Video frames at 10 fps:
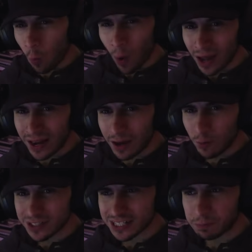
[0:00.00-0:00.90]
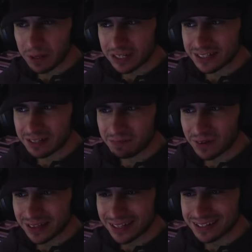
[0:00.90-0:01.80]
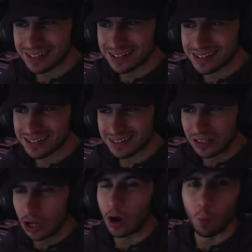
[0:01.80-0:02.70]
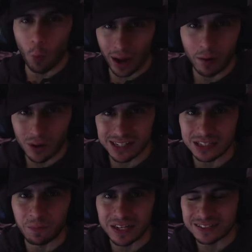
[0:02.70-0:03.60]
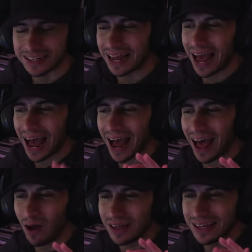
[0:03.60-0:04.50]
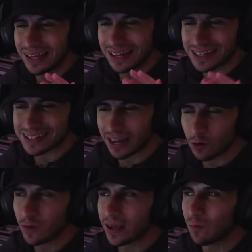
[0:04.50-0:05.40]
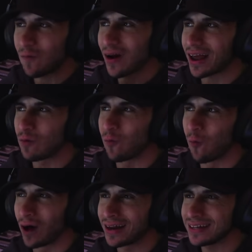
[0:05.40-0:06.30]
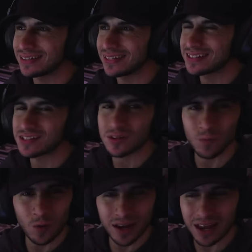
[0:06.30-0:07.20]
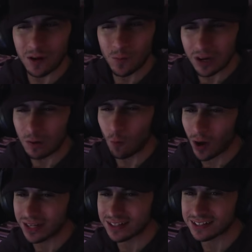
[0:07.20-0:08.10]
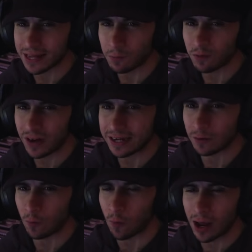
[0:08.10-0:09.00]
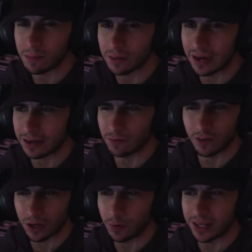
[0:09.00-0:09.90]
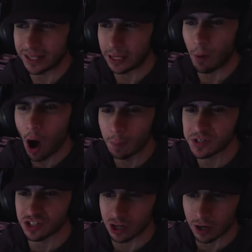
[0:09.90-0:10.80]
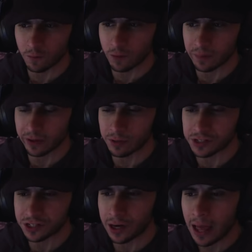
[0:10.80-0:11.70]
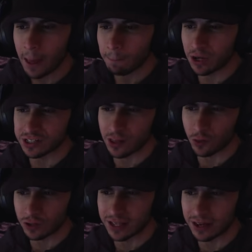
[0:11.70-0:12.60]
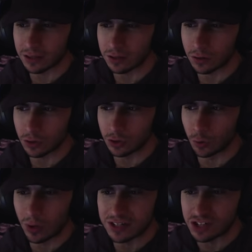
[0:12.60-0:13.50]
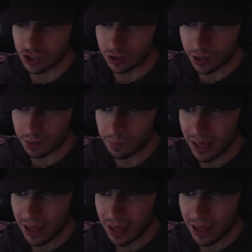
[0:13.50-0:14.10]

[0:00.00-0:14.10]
what I was expecting, but this is not what I was expecting. It is kind of like what I wanted in some way. I really wanted this type of like rap, like very hip hop song from Babymonster, because I thought that it could really suit them.